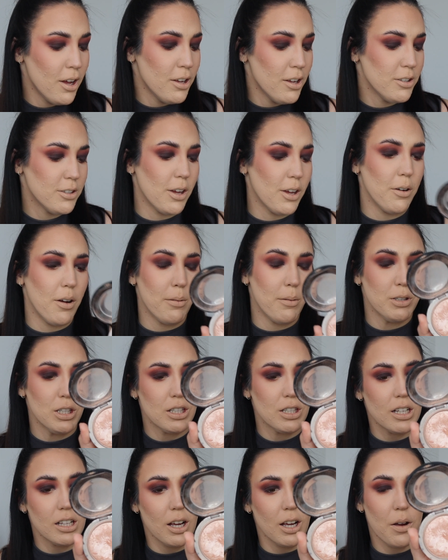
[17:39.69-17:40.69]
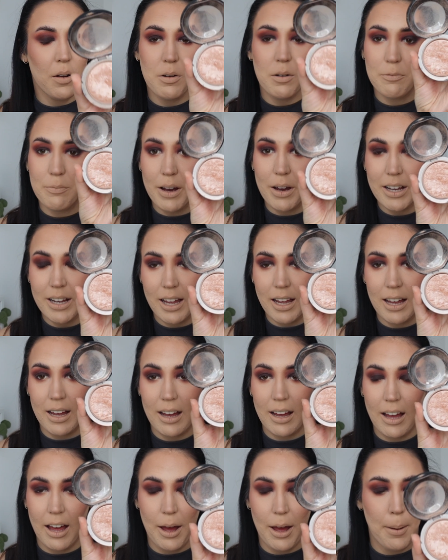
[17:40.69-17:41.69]
So I'm just going to go with my
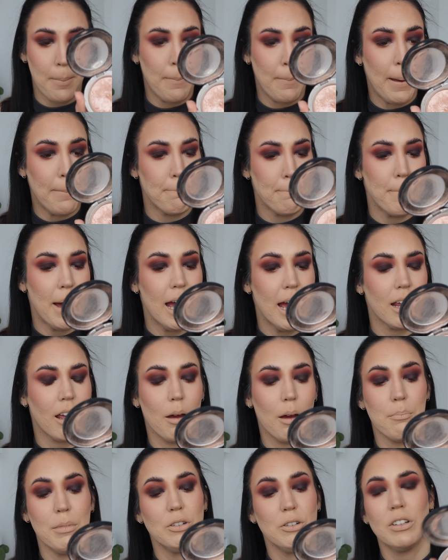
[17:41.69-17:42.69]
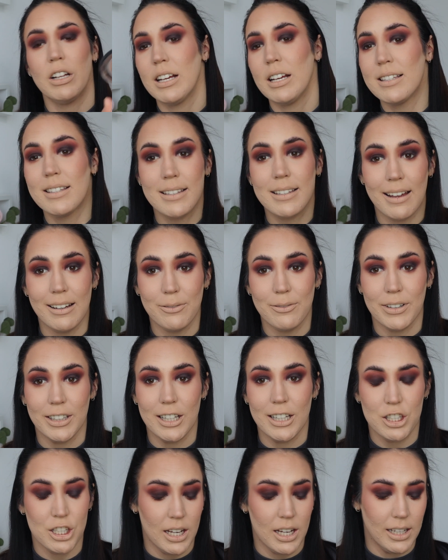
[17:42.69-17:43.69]
MAC Mineralized Skin
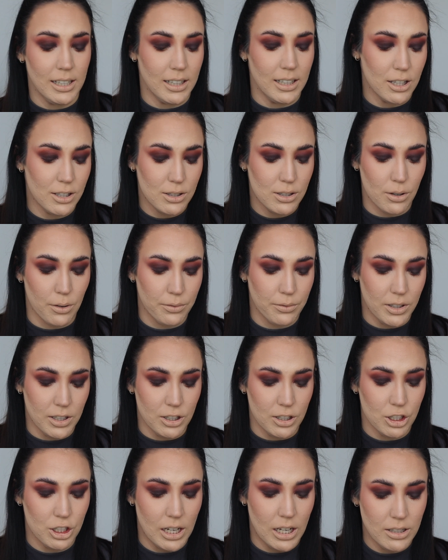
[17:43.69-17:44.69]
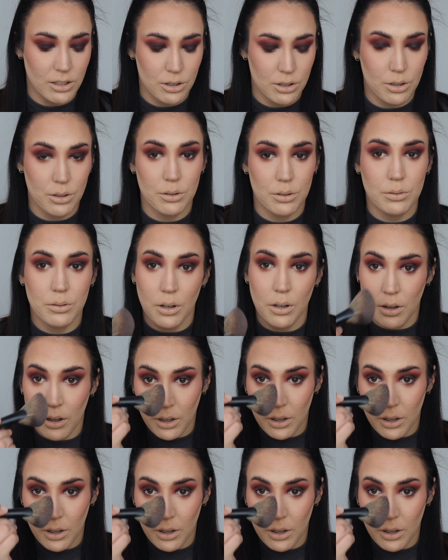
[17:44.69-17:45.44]
Finish in Soft and Gentle.